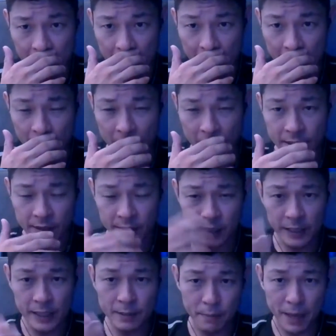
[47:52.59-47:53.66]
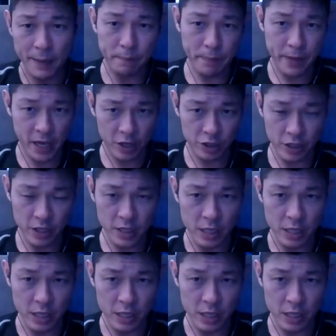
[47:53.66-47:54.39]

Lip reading: I turn my passion